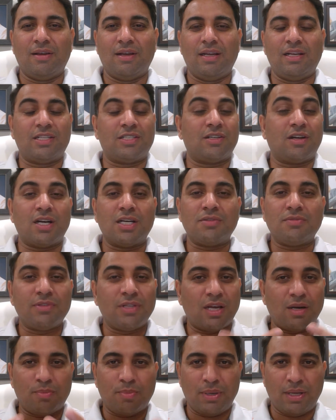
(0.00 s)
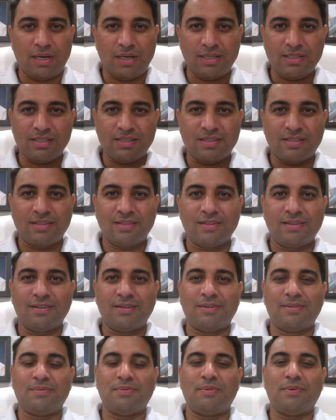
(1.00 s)
It starts with our parents.
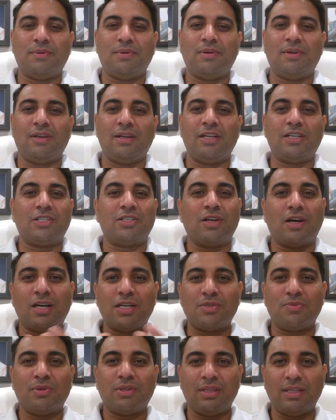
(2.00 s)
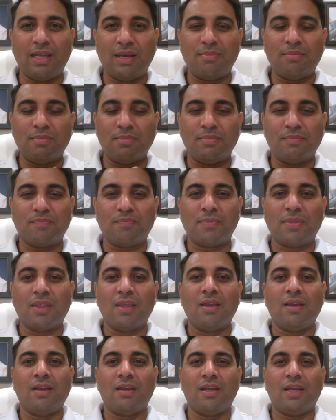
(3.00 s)
It starts with them
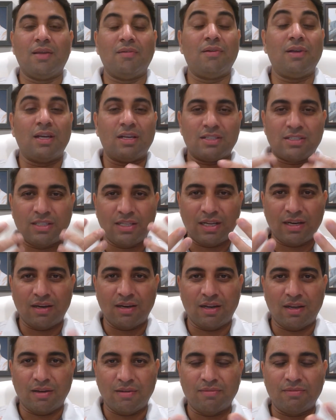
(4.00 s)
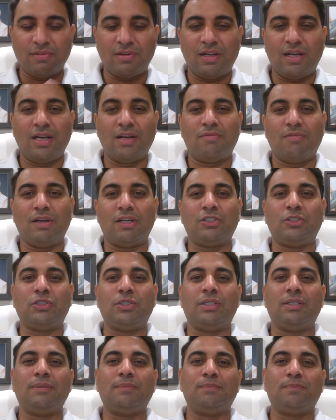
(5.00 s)
giving us their love and
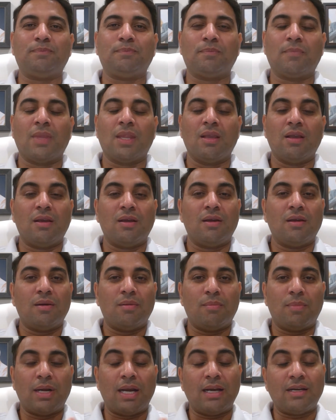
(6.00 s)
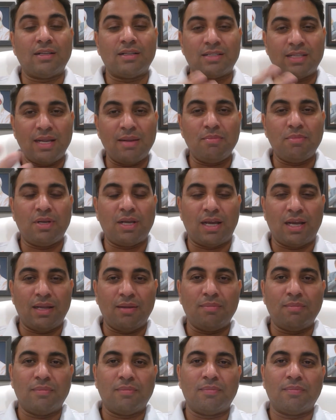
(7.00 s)
affection, but at the same
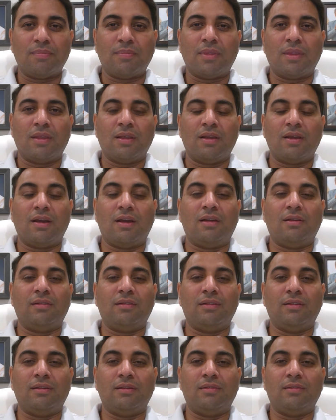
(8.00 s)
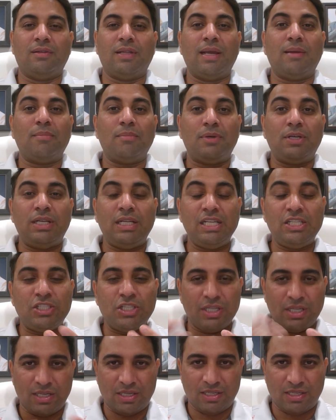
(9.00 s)
time, them teaching